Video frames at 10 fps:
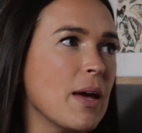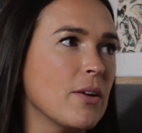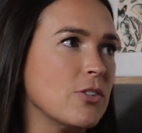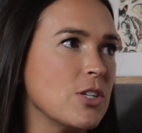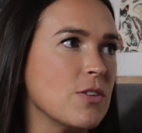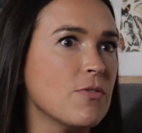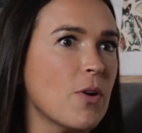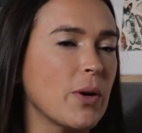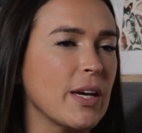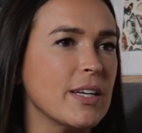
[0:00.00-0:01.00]
energy,
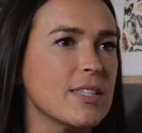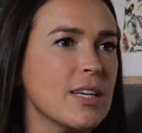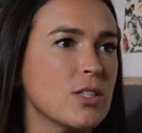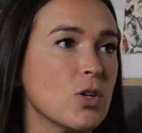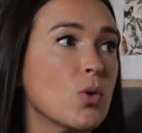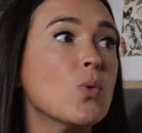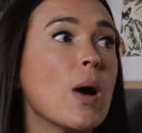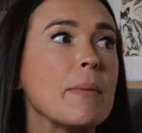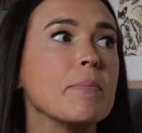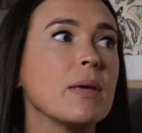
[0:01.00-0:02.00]
focus into who
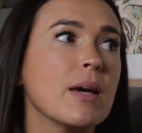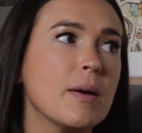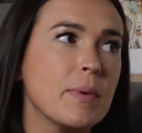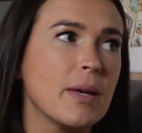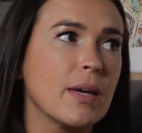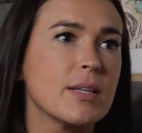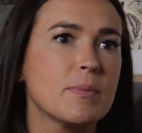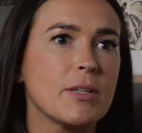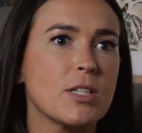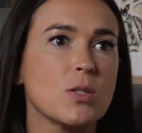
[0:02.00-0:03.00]
I'm becoming
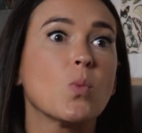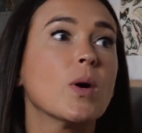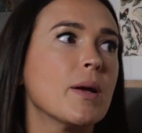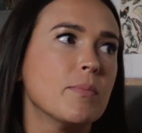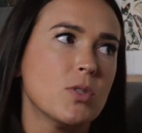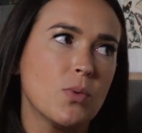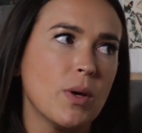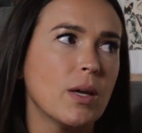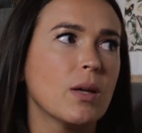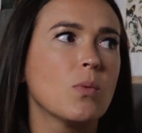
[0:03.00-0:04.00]
as much as what I'm
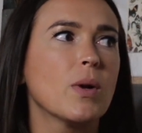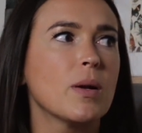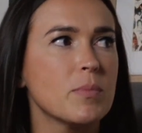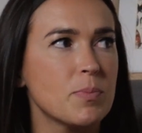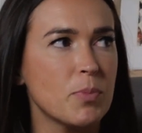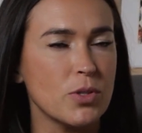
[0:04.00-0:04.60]
doing and what I'm